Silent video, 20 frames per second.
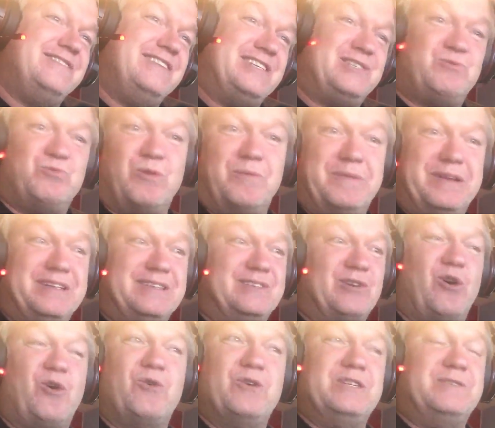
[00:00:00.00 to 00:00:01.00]
this woman has
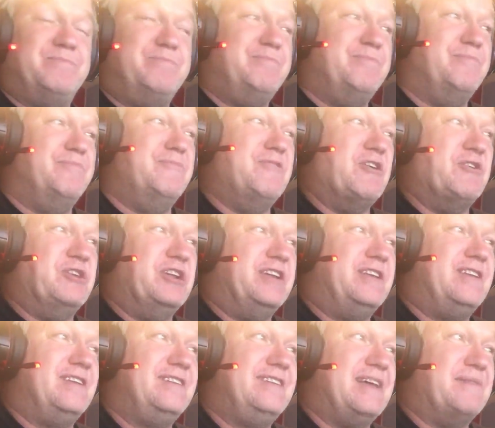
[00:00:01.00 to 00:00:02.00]
always
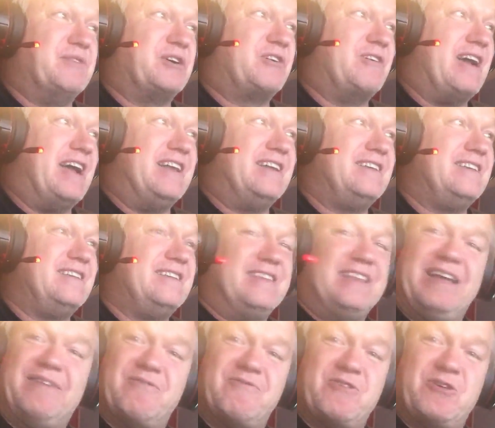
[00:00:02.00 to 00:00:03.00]
voted Democrat,
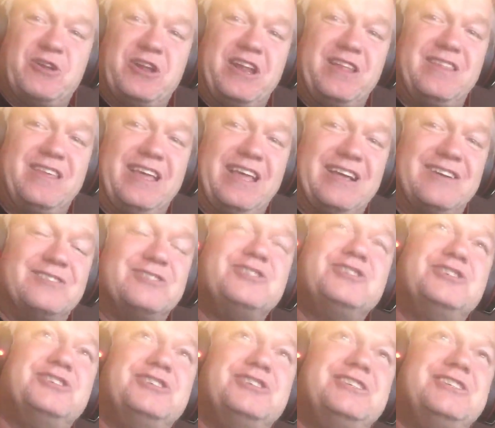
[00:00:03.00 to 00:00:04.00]
never voted anything
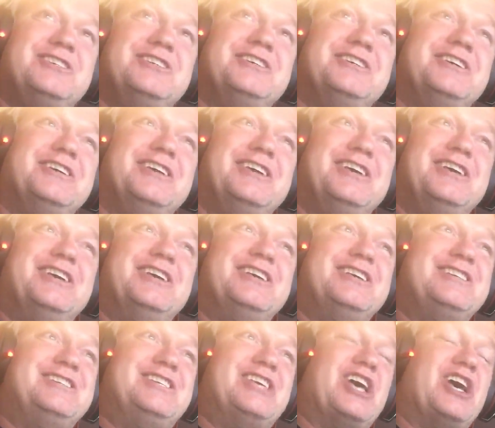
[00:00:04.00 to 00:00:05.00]
else.
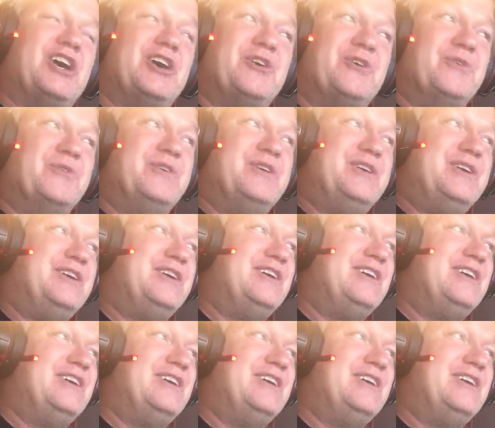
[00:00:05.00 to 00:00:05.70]
So,